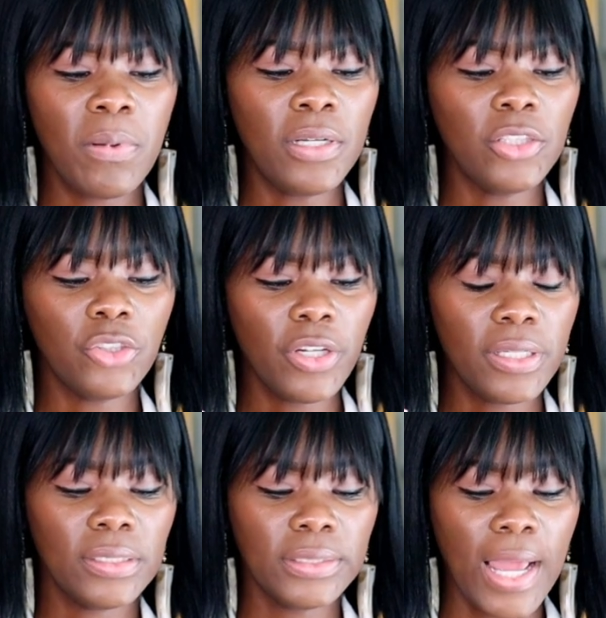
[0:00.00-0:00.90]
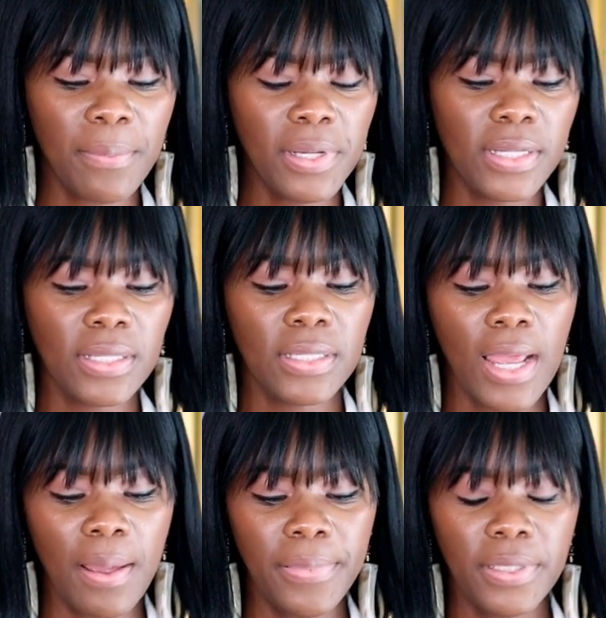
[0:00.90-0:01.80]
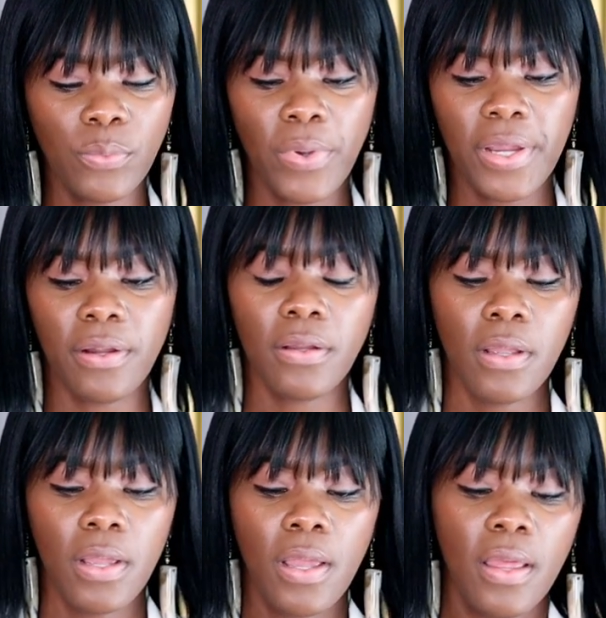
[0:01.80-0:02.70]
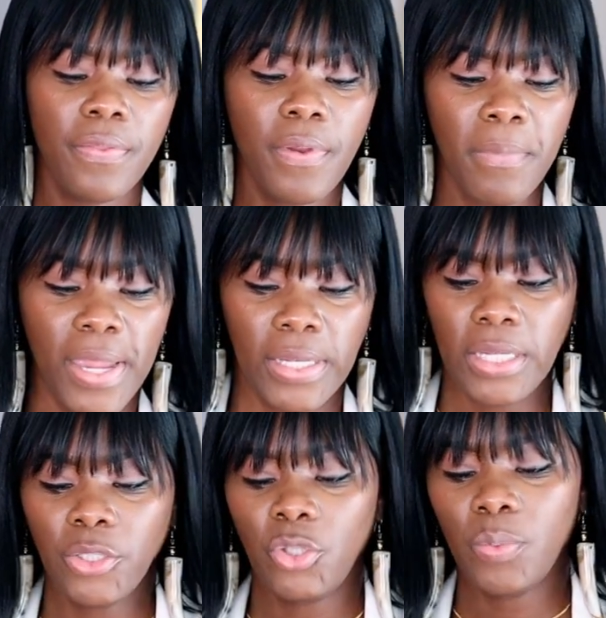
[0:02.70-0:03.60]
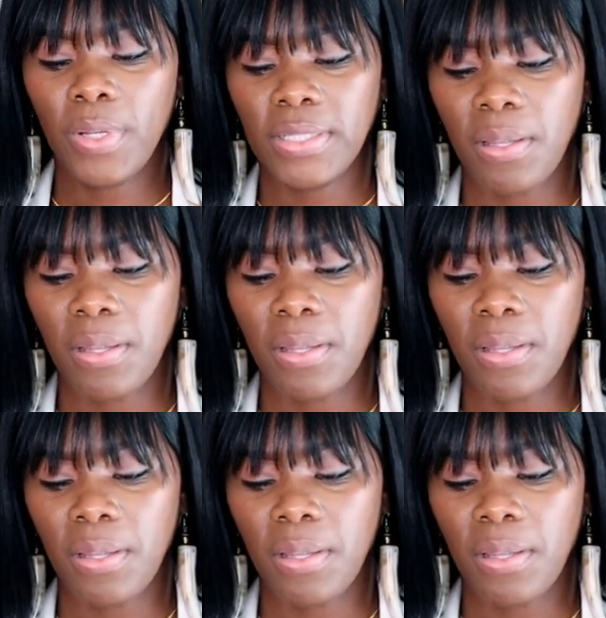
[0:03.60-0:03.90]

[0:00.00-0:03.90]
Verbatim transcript: I'm going to show you the top because the top is where the main issue was.